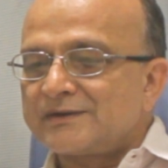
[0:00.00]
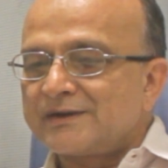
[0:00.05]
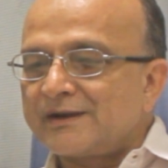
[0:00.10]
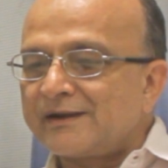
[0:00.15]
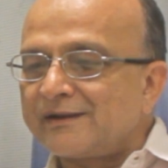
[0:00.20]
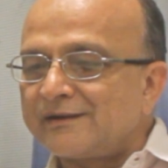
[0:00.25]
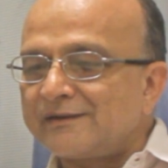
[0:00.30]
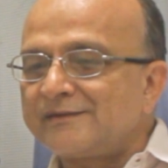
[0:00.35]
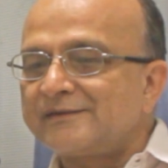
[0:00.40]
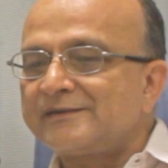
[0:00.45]

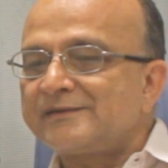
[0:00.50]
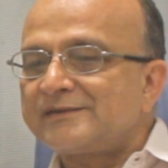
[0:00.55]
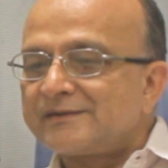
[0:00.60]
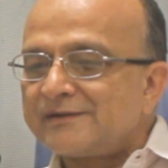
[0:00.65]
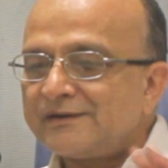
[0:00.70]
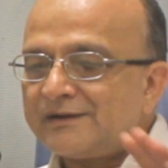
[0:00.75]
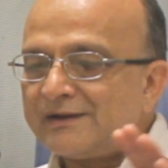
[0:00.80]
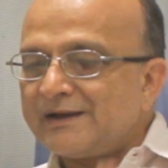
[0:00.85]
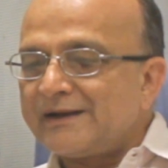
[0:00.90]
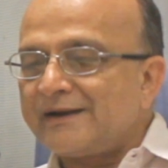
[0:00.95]

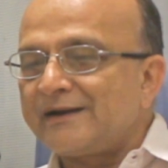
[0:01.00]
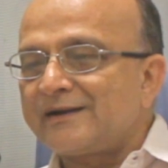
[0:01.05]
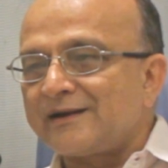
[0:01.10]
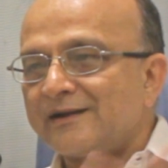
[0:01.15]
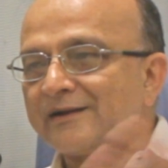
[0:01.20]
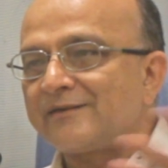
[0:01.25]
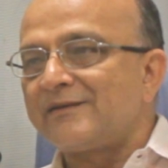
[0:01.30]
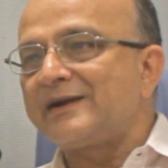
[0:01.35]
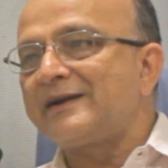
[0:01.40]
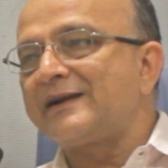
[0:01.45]
is
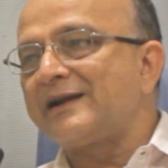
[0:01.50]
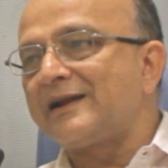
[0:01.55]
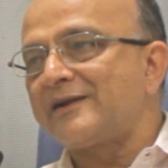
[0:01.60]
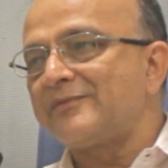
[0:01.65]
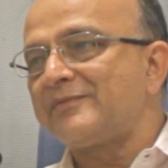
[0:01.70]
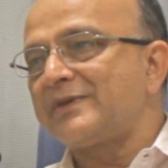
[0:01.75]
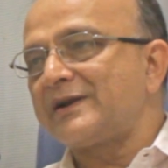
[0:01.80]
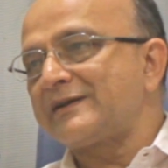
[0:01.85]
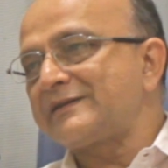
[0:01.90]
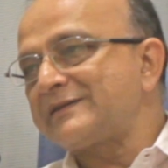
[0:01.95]
later when
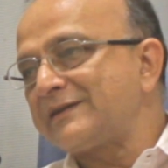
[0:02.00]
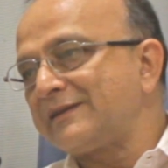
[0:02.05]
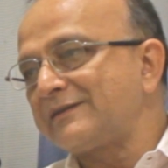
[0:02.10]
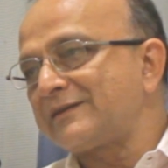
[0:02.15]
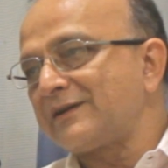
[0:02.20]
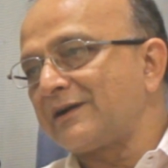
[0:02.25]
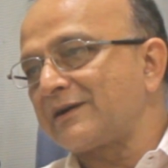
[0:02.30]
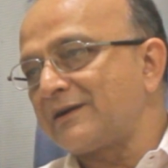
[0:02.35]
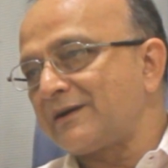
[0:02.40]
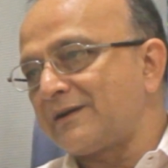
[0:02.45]

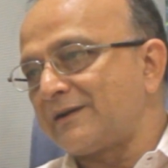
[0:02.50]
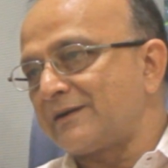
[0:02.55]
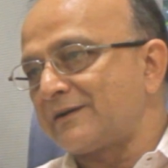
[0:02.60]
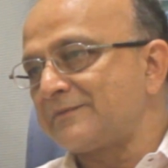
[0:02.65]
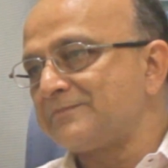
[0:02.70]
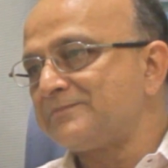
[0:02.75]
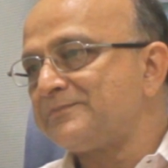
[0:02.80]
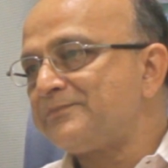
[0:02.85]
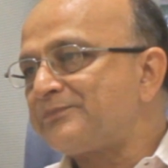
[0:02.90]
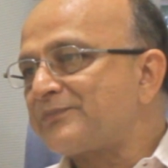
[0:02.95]
deliberations
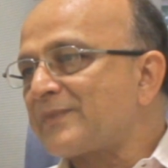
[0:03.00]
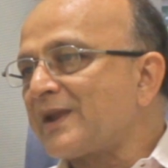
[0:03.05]
occur.